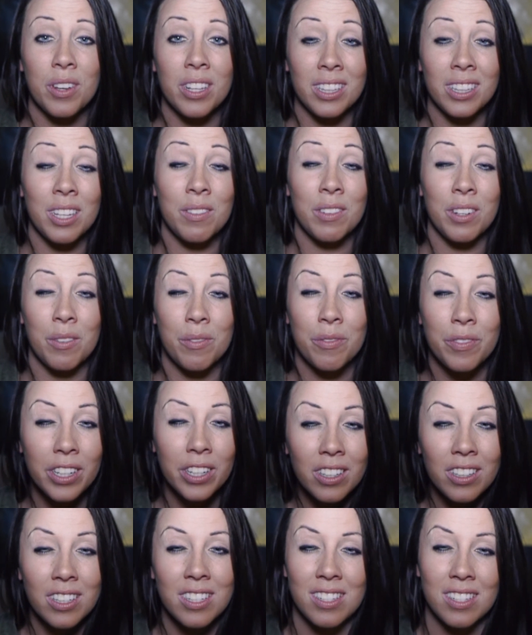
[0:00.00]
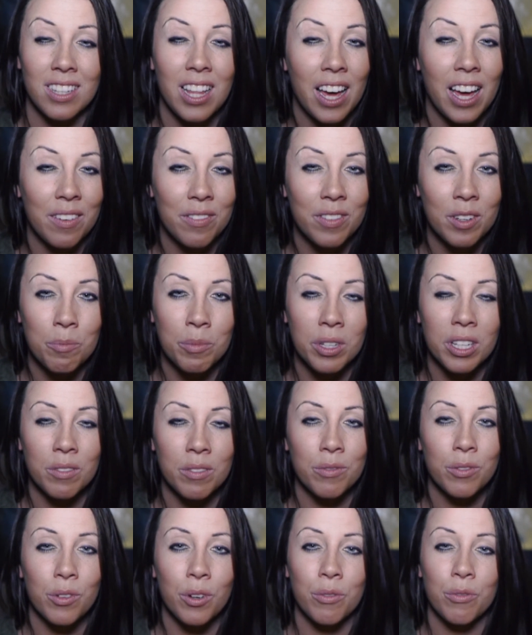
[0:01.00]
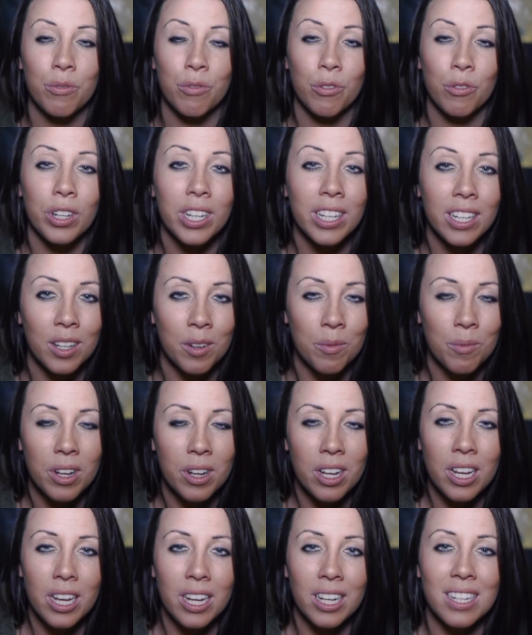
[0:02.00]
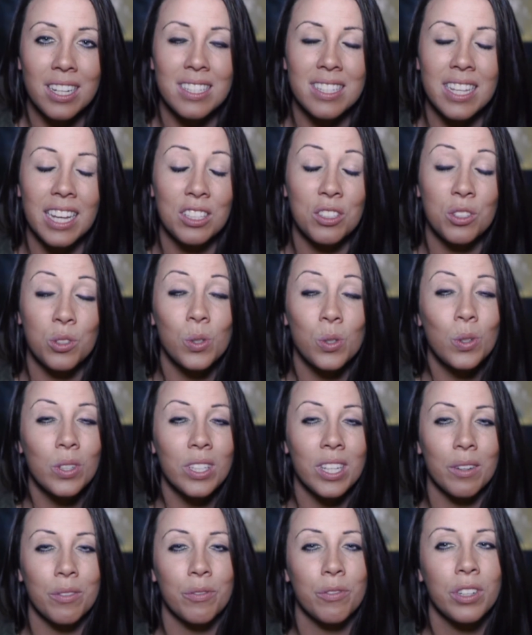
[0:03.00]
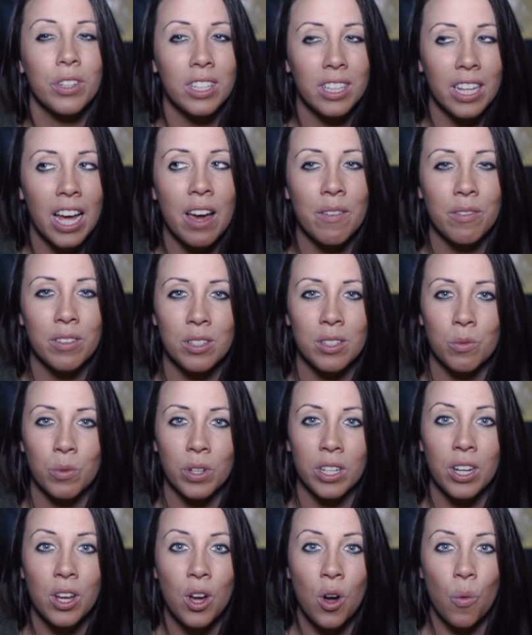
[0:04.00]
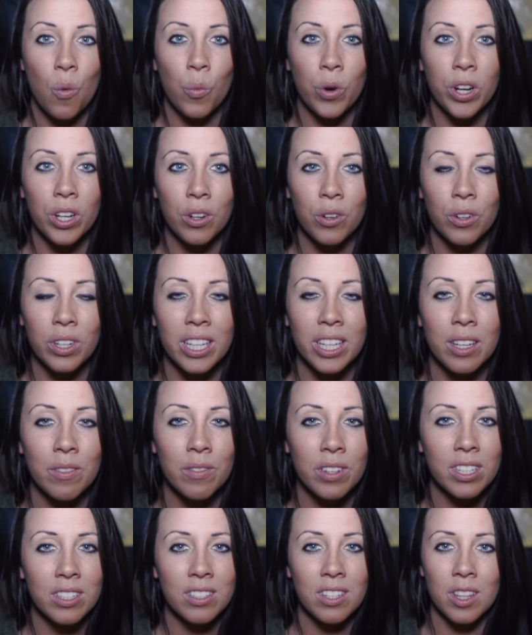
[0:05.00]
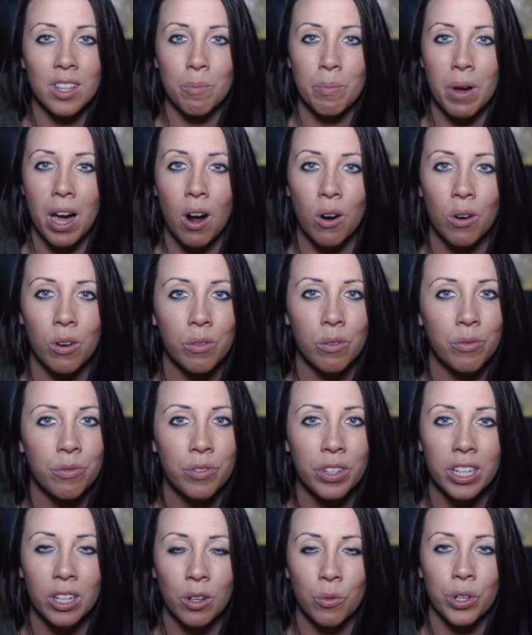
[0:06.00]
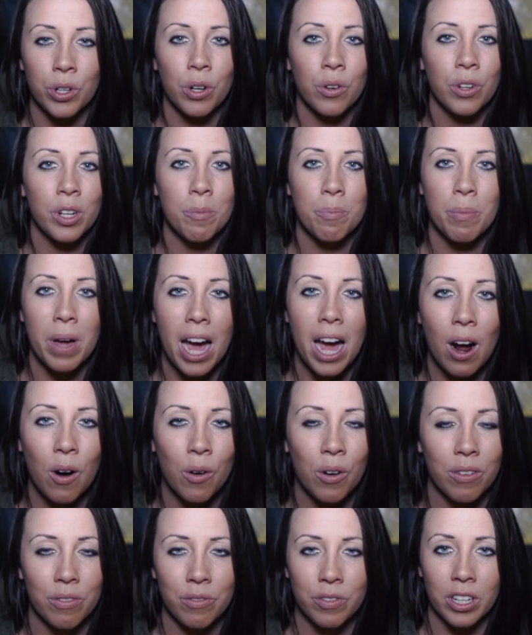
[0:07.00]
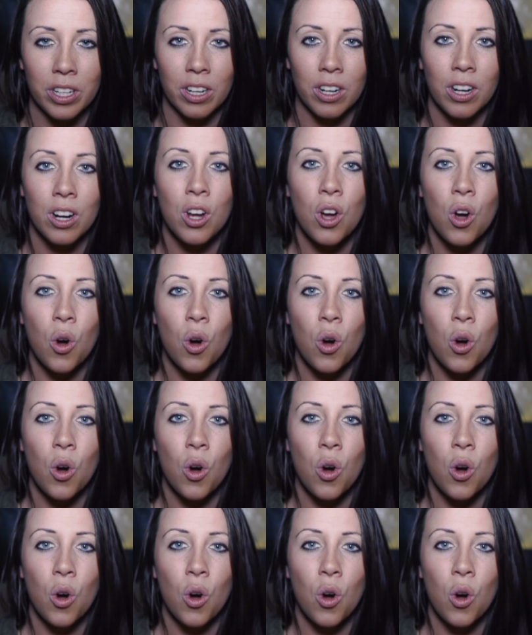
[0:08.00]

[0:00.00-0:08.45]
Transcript: living a fearless life and being full of freedom. Because that's truly a free life, is when we don't give in to the power of fear. We don't empower fear.